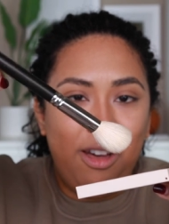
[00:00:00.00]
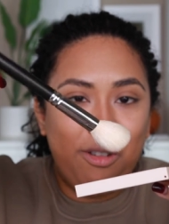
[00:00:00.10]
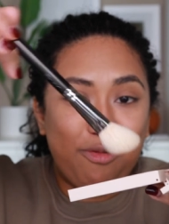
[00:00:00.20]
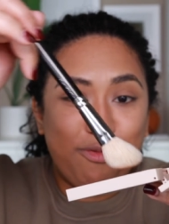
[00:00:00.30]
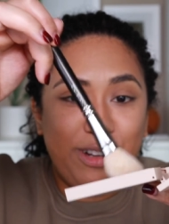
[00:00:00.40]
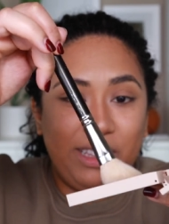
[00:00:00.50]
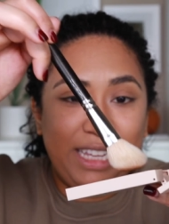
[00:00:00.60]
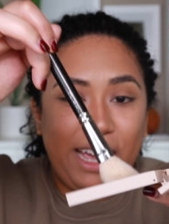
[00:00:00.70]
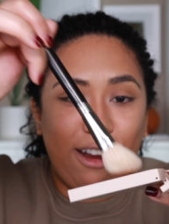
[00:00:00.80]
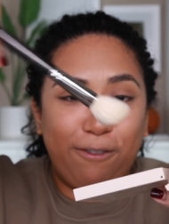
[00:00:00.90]
really
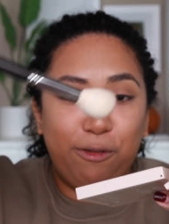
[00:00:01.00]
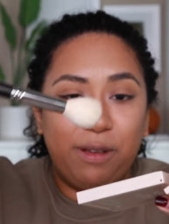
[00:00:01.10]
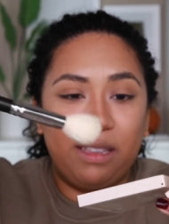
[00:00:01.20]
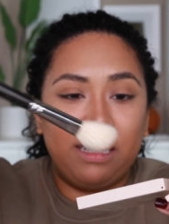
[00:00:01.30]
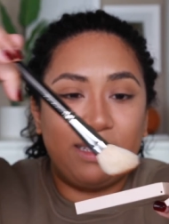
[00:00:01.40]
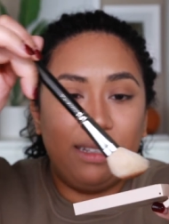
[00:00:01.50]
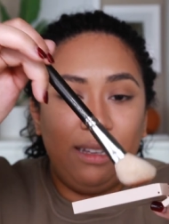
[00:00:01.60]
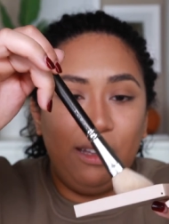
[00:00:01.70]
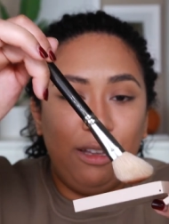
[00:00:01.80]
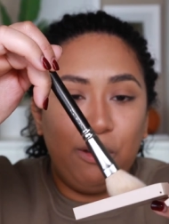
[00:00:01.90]
careful with this,
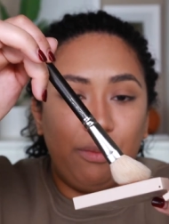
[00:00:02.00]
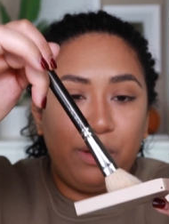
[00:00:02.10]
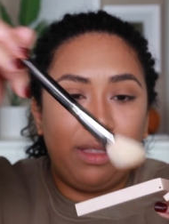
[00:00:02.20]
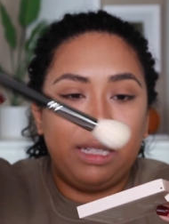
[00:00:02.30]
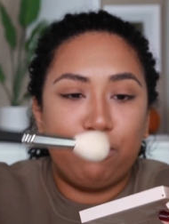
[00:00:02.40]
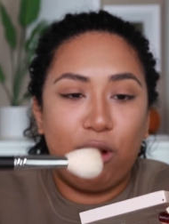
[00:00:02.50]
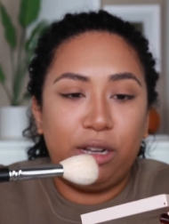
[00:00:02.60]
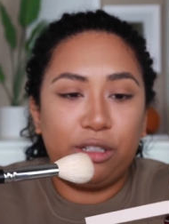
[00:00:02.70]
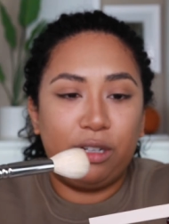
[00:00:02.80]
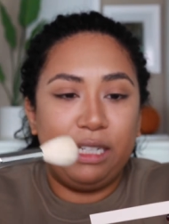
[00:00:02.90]
with this
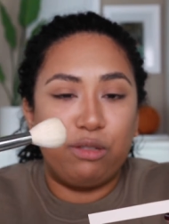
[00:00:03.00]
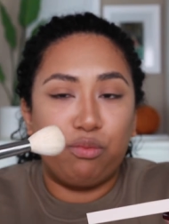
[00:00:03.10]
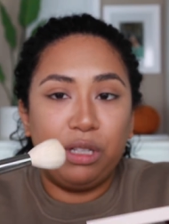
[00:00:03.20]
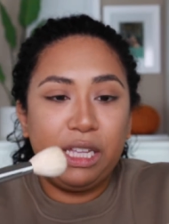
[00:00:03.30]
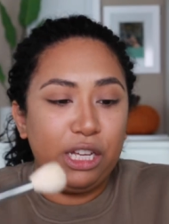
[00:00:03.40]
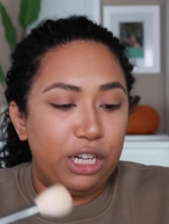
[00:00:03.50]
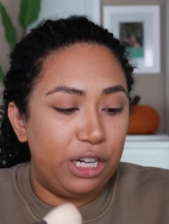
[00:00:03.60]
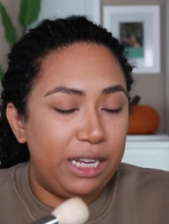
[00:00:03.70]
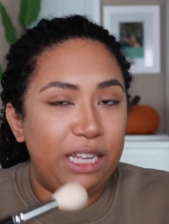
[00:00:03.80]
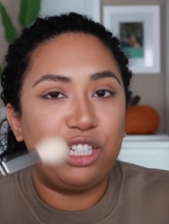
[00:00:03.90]
bronzer. It's really
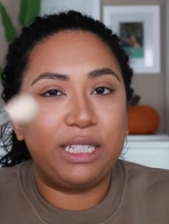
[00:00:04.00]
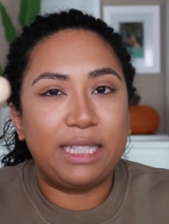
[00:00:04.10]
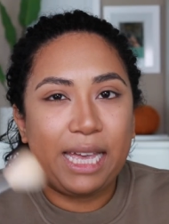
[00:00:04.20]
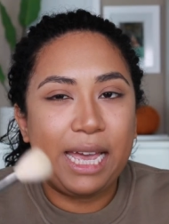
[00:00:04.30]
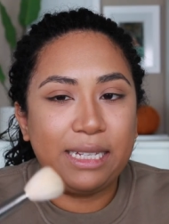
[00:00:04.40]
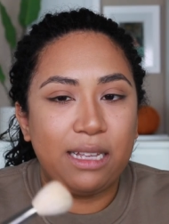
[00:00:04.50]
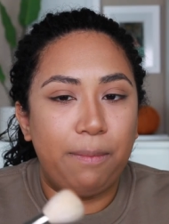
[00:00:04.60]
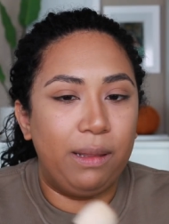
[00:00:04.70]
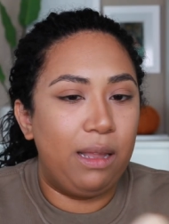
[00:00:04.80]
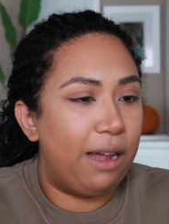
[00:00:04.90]
good. It just kicks
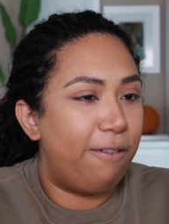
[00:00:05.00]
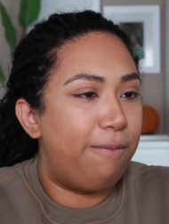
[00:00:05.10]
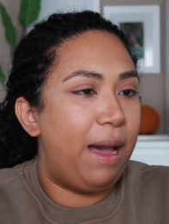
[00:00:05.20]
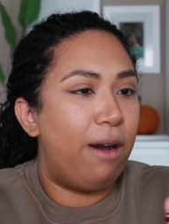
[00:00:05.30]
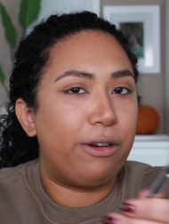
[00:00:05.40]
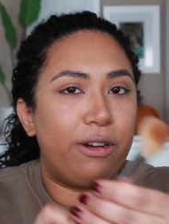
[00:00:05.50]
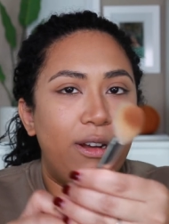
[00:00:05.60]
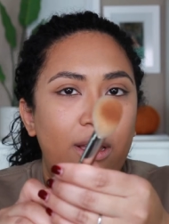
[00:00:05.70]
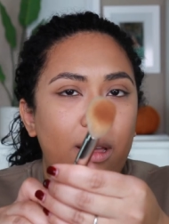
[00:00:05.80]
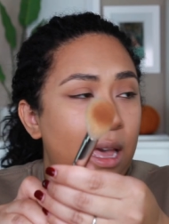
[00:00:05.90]
up a lot of
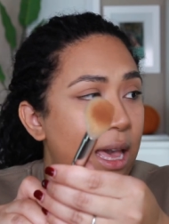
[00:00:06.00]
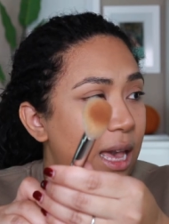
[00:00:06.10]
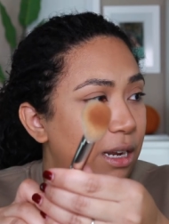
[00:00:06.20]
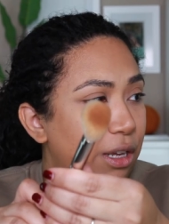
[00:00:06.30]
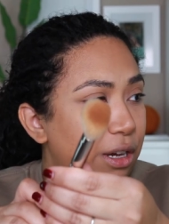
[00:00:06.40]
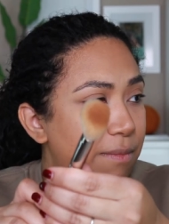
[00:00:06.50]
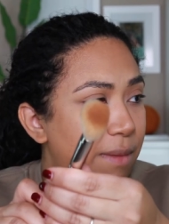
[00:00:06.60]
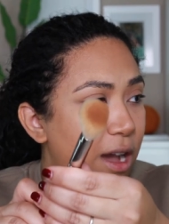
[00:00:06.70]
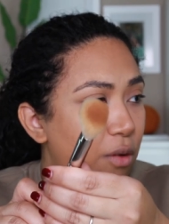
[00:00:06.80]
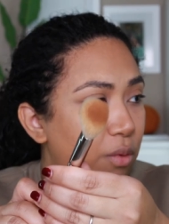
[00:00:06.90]
powder, and a good
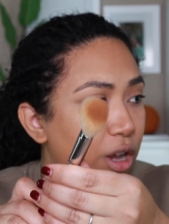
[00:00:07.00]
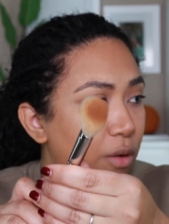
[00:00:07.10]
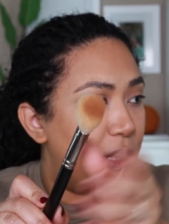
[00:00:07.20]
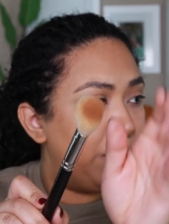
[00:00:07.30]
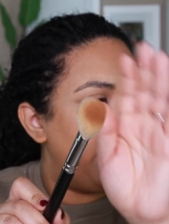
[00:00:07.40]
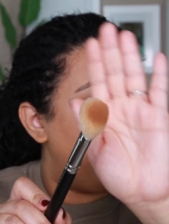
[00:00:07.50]
amount will go onto